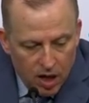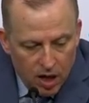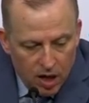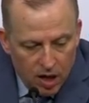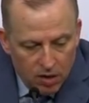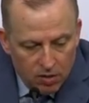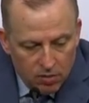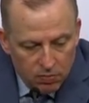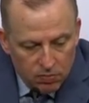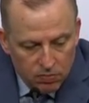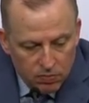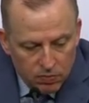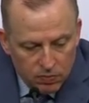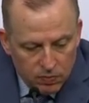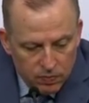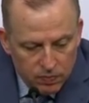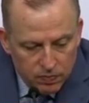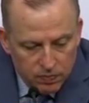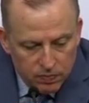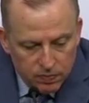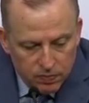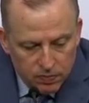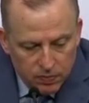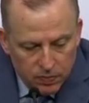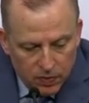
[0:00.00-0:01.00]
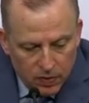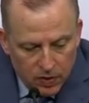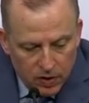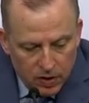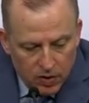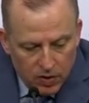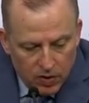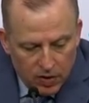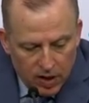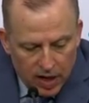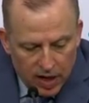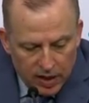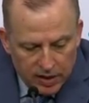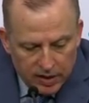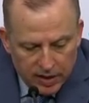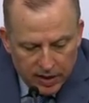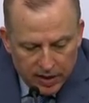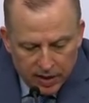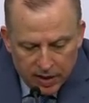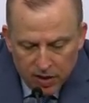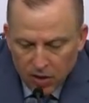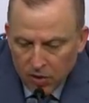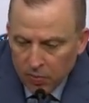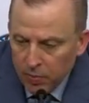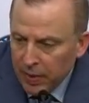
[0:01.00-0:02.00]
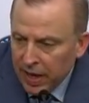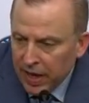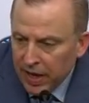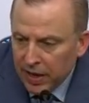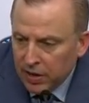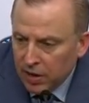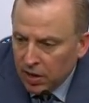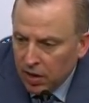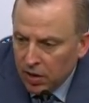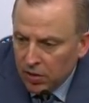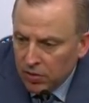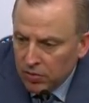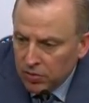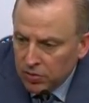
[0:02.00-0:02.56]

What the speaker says: And I think he'll make